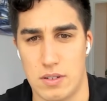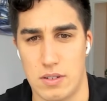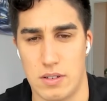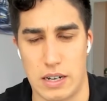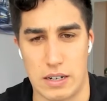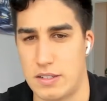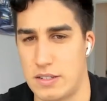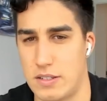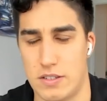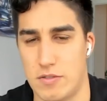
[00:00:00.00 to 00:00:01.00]
like
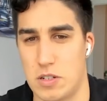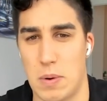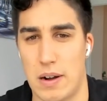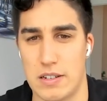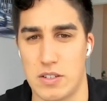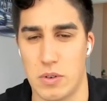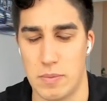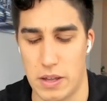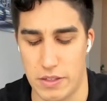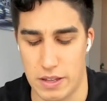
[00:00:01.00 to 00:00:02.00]
responded to one of
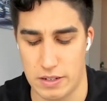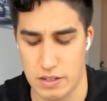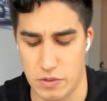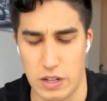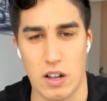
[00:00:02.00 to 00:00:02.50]
my things and like,